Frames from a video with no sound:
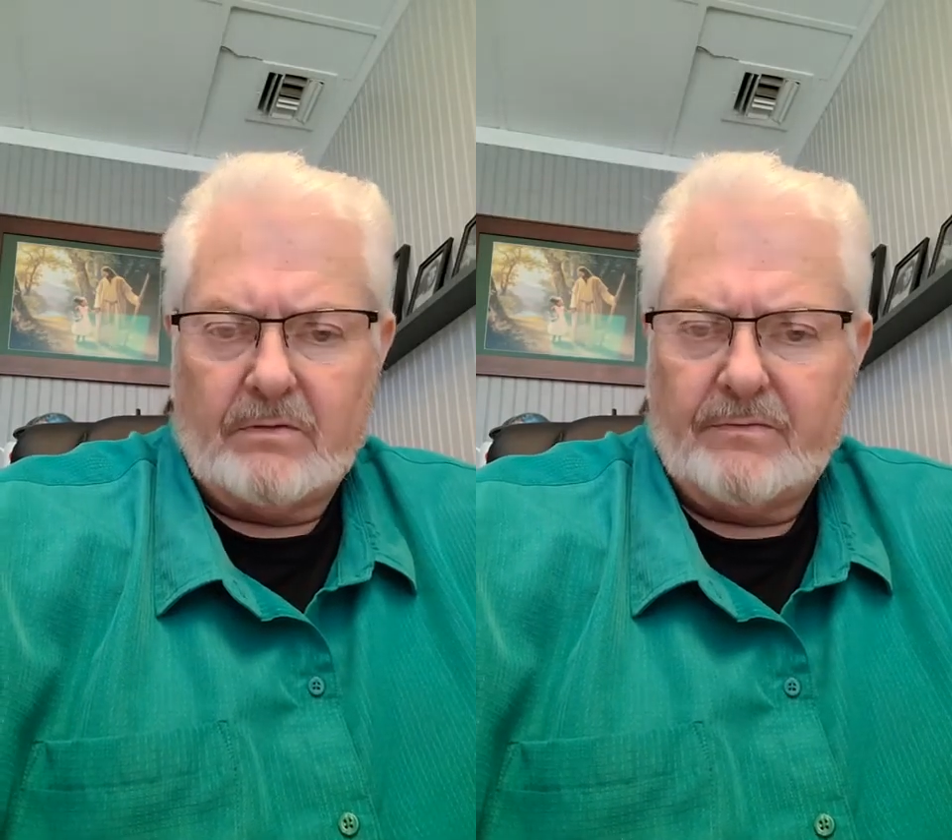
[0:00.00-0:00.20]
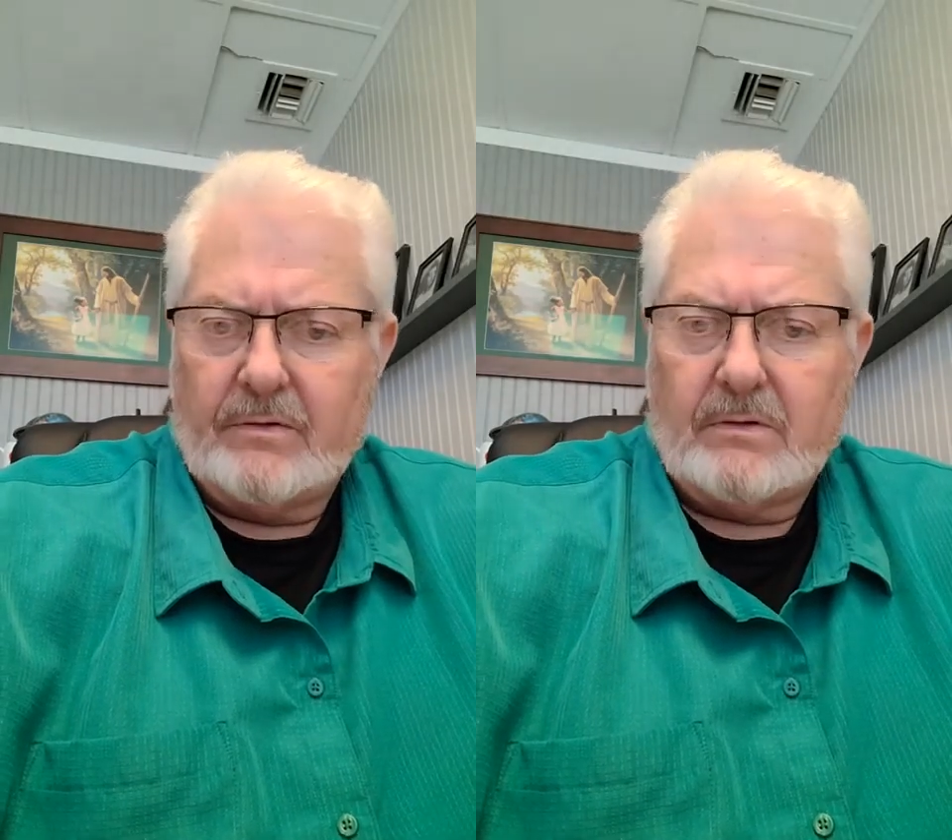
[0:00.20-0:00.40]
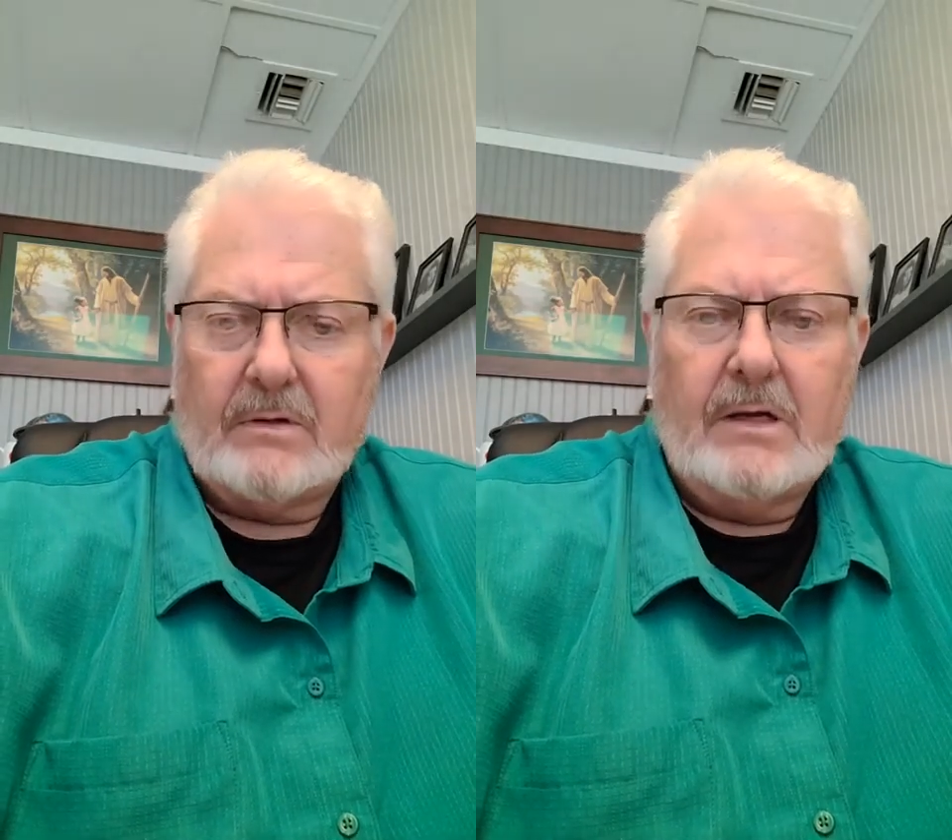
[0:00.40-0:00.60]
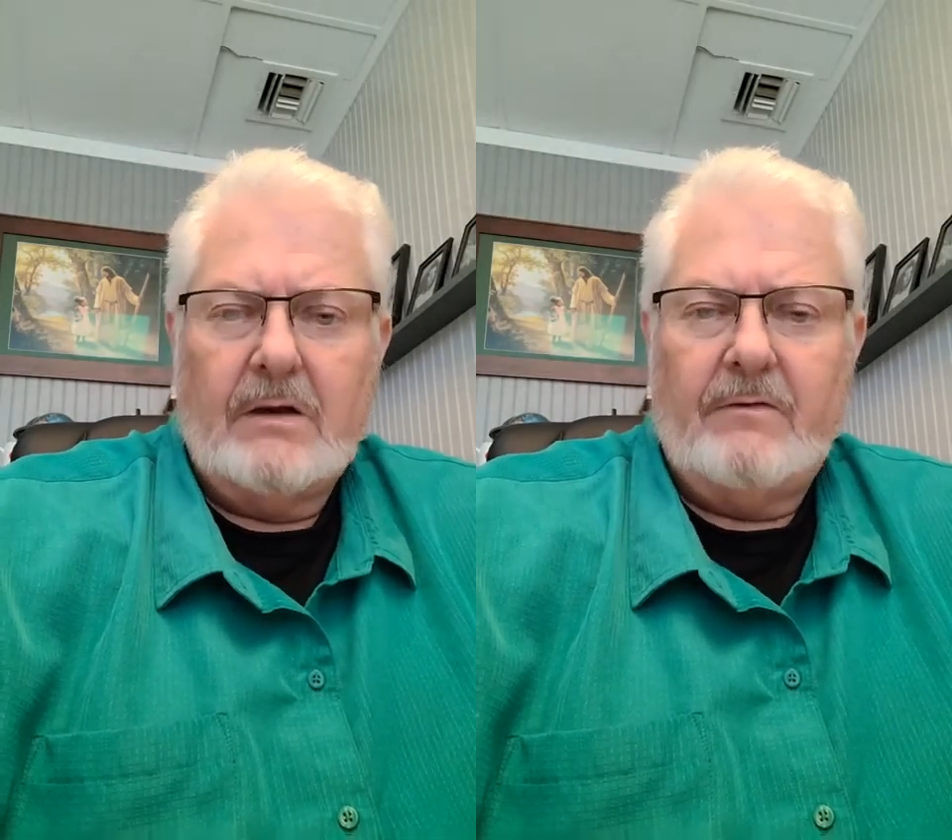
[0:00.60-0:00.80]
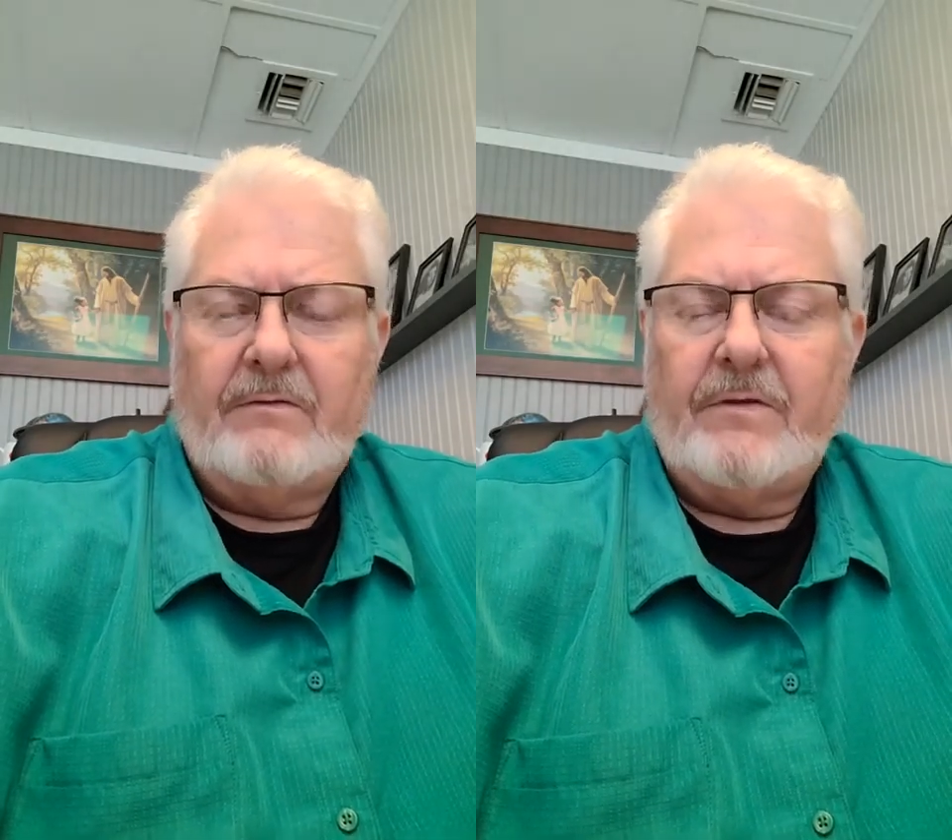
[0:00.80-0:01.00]
for
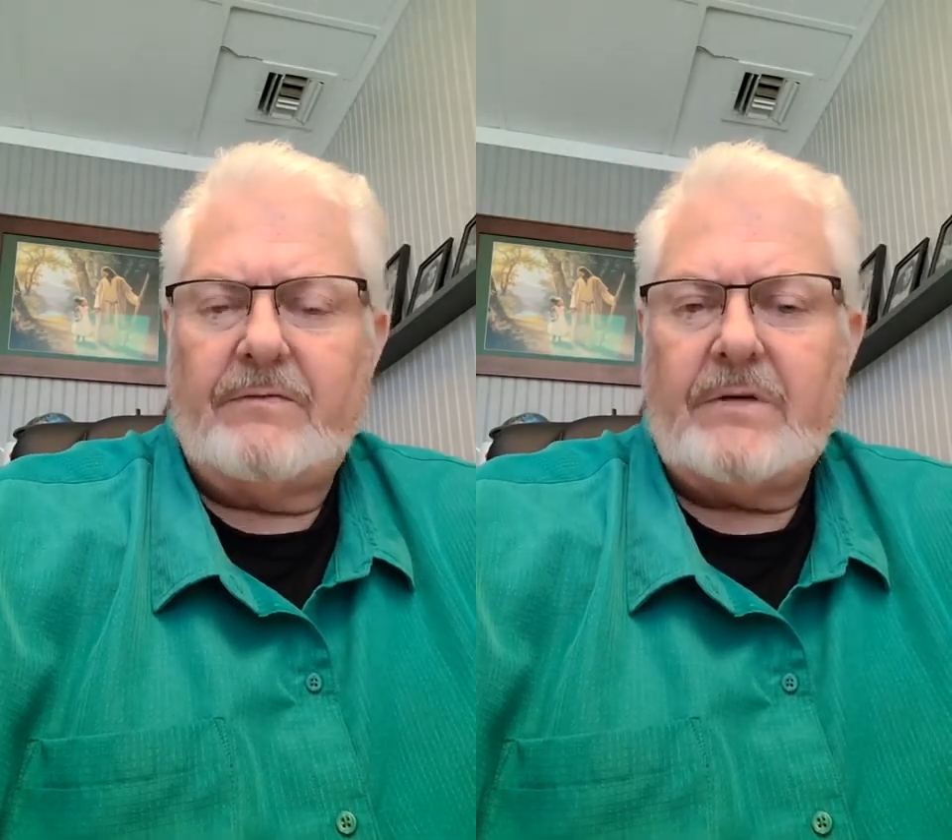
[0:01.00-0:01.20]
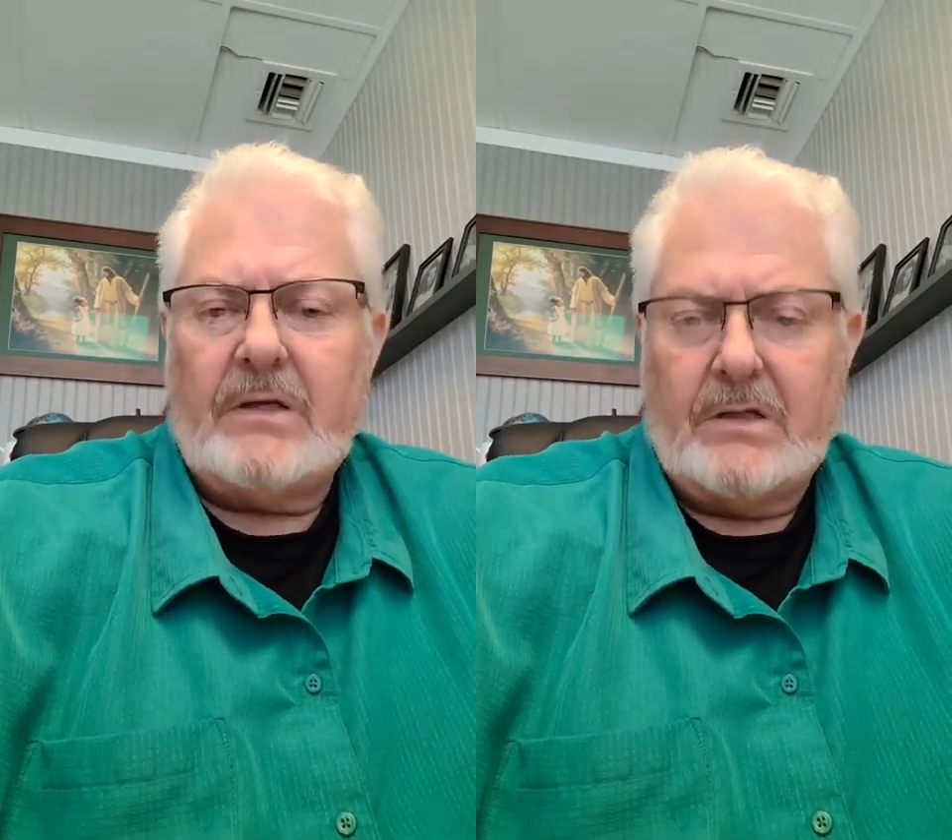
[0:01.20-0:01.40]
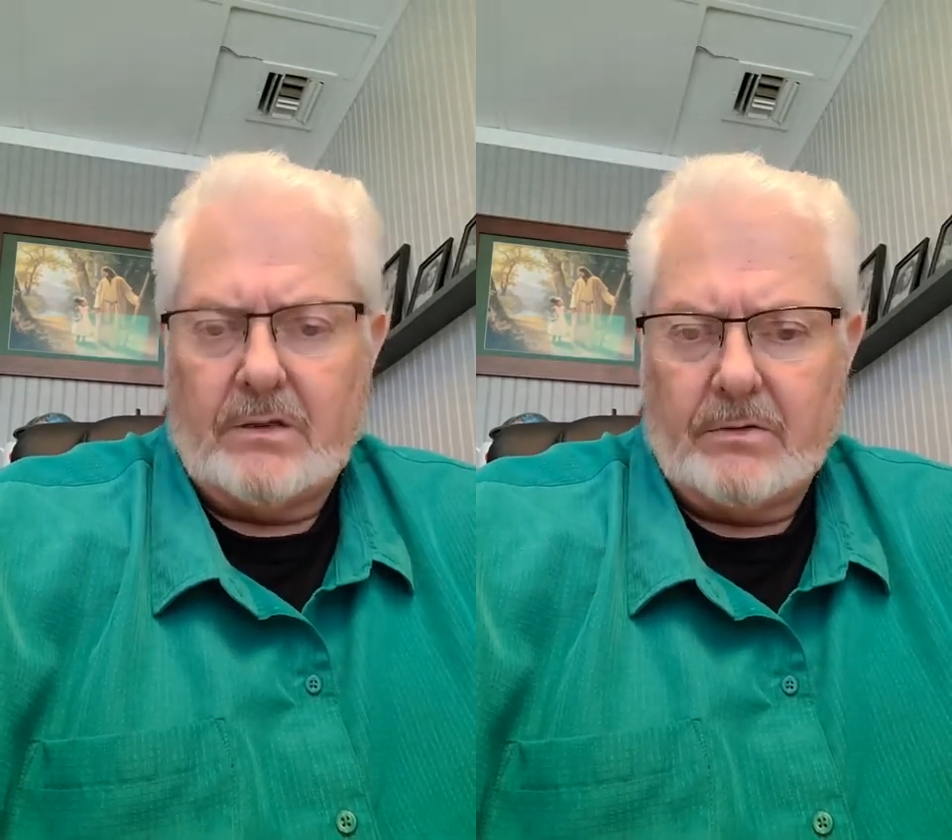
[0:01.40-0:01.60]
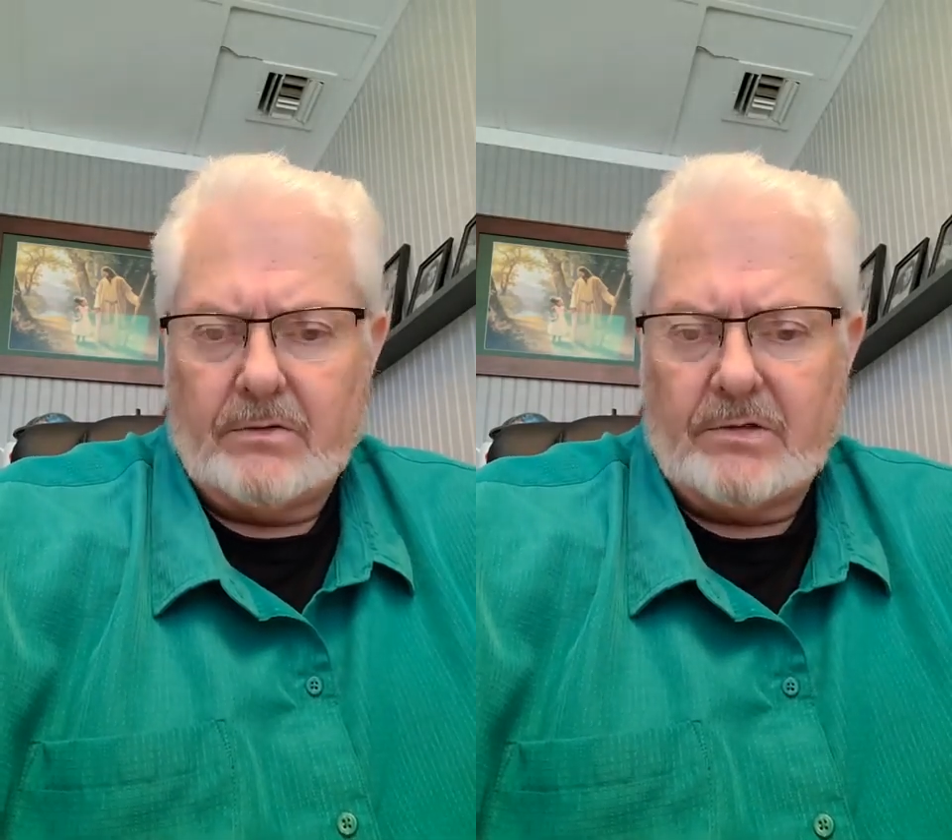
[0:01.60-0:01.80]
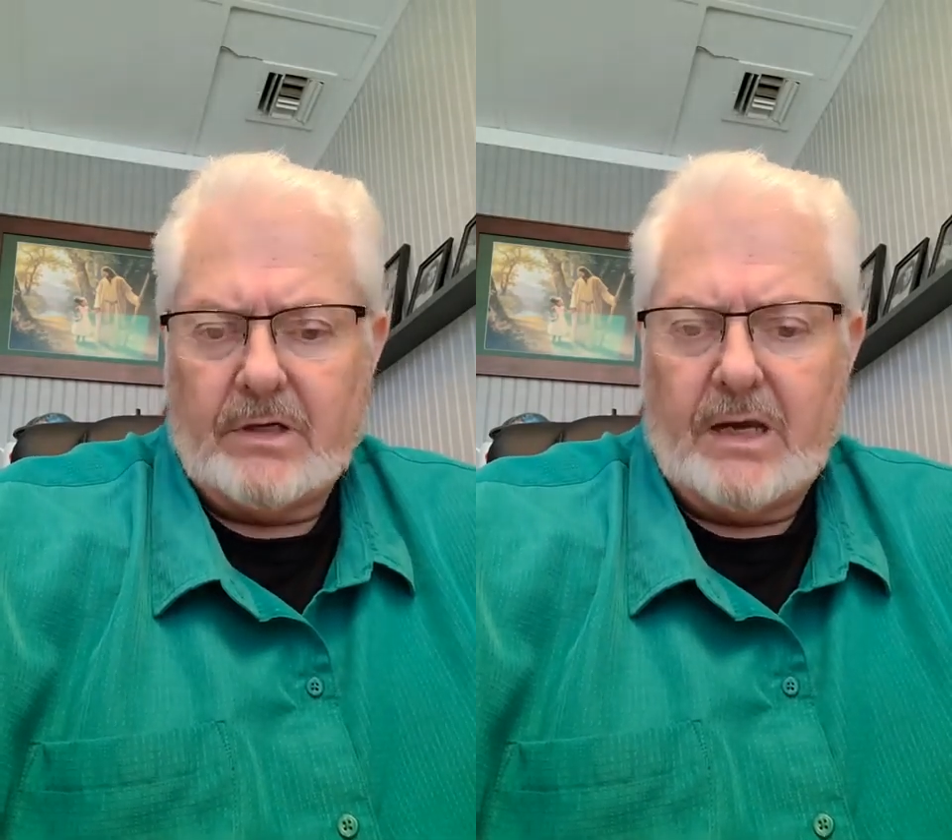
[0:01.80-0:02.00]
50 years,